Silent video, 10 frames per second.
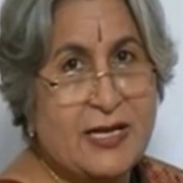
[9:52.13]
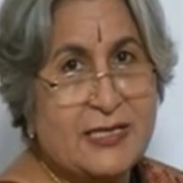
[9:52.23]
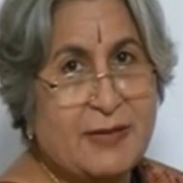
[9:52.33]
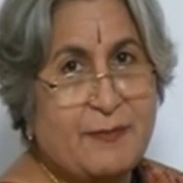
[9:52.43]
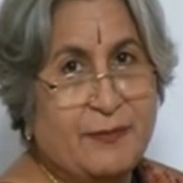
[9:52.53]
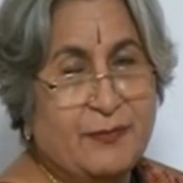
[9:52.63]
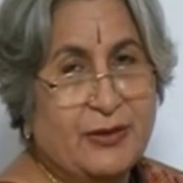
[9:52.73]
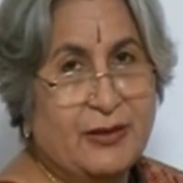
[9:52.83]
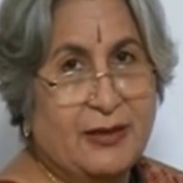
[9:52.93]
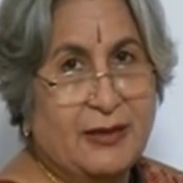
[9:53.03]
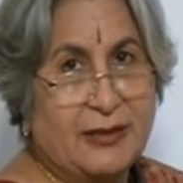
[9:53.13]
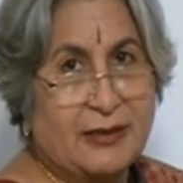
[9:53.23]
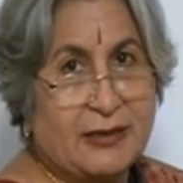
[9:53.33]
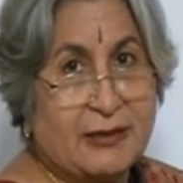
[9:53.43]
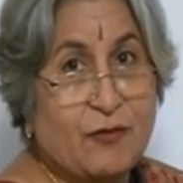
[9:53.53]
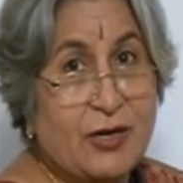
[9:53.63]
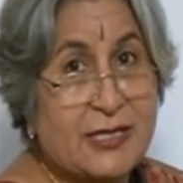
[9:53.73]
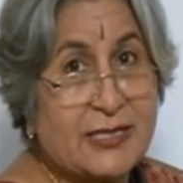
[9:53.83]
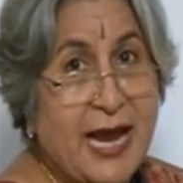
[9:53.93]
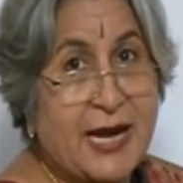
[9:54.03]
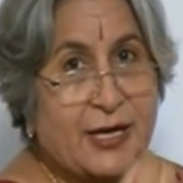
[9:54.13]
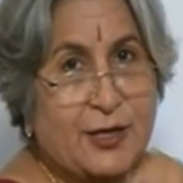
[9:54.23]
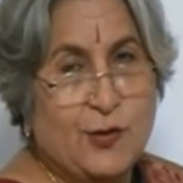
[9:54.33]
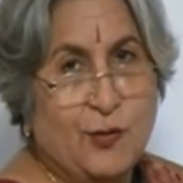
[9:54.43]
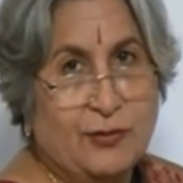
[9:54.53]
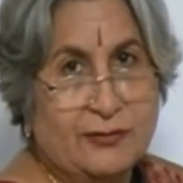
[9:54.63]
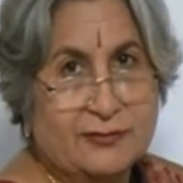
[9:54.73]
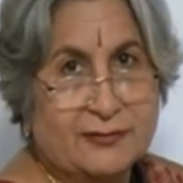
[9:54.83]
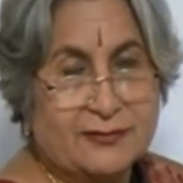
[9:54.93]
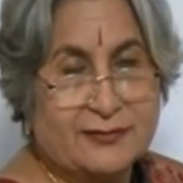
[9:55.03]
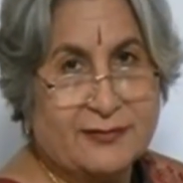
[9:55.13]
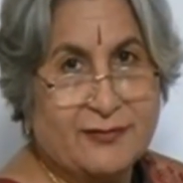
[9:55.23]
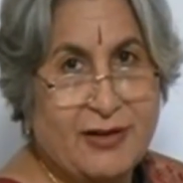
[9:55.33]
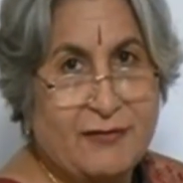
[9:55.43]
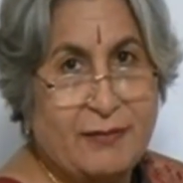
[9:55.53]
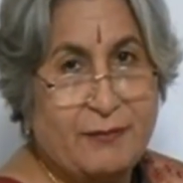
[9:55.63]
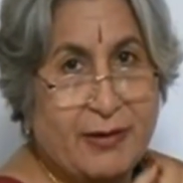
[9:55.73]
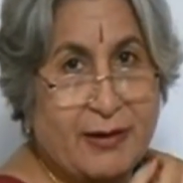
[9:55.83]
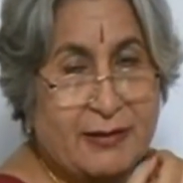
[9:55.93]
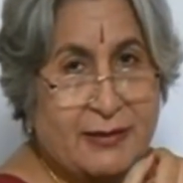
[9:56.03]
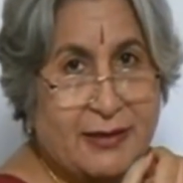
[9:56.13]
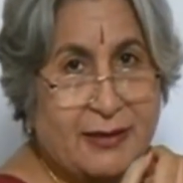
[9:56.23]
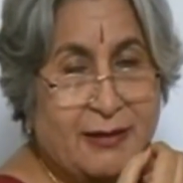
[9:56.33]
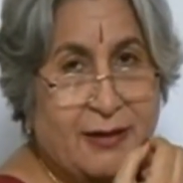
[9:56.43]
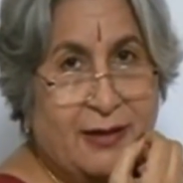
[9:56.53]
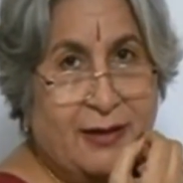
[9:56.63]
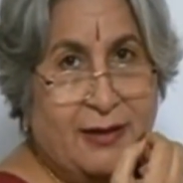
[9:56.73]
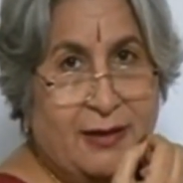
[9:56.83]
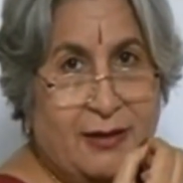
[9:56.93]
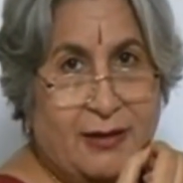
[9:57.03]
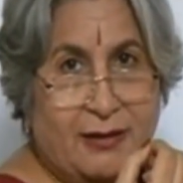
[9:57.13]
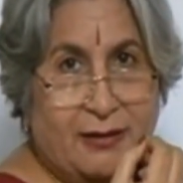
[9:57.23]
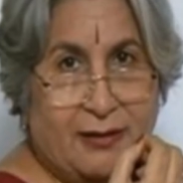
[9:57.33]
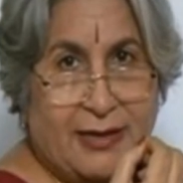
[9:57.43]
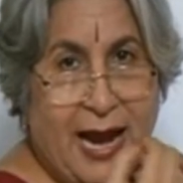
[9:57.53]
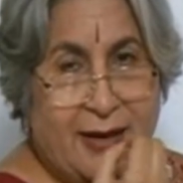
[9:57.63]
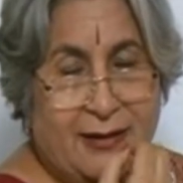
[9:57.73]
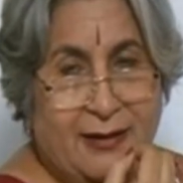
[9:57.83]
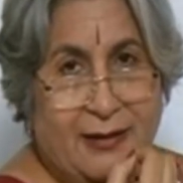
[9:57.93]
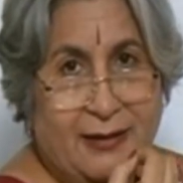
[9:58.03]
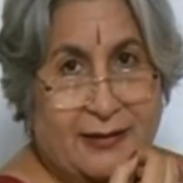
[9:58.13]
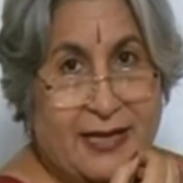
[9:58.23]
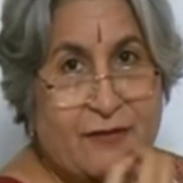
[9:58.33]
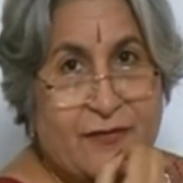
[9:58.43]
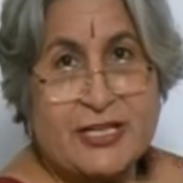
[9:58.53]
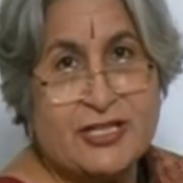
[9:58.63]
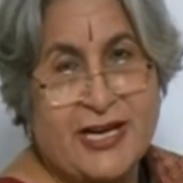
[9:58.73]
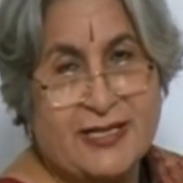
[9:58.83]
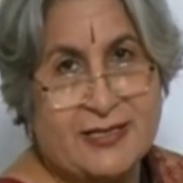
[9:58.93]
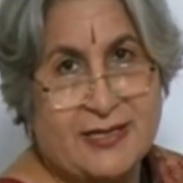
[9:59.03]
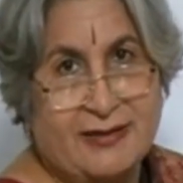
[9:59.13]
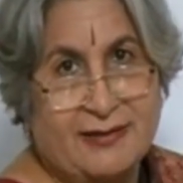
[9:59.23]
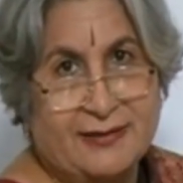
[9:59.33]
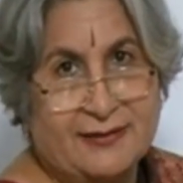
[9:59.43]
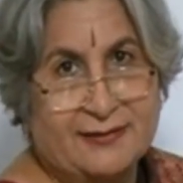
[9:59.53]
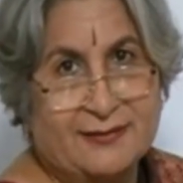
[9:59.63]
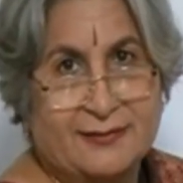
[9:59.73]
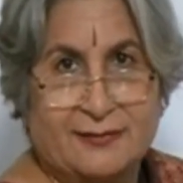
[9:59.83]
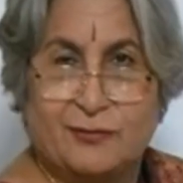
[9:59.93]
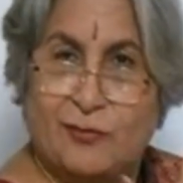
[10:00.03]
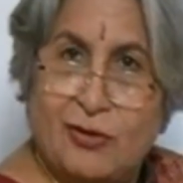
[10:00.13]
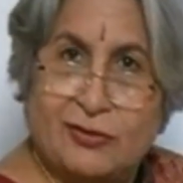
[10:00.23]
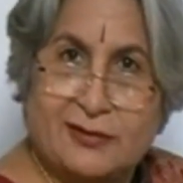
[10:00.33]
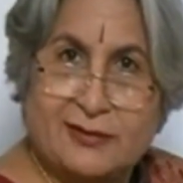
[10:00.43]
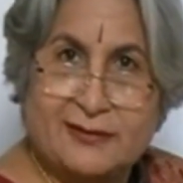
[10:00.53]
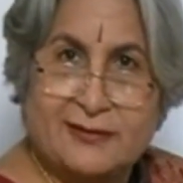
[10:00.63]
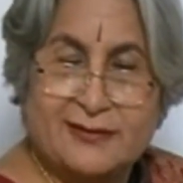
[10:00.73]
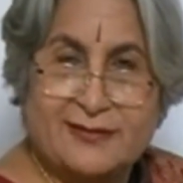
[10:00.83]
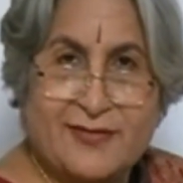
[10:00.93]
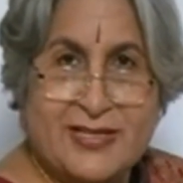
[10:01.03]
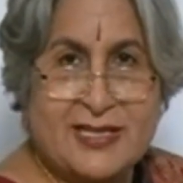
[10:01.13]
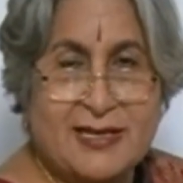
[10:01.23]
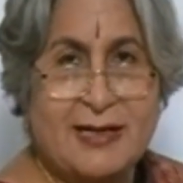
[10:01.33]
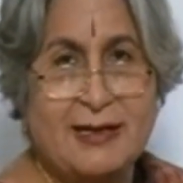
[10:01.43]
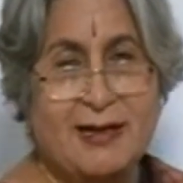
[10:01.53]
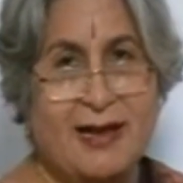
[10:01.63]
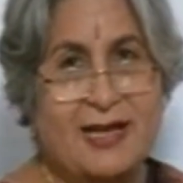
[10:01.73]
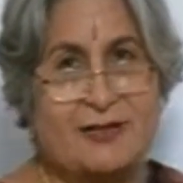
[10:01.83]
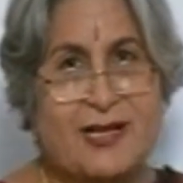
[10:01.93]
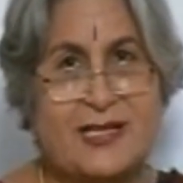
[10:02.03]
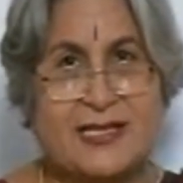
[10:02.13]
does candle do? When we burn the candle, then which change is it? Both, physical as well as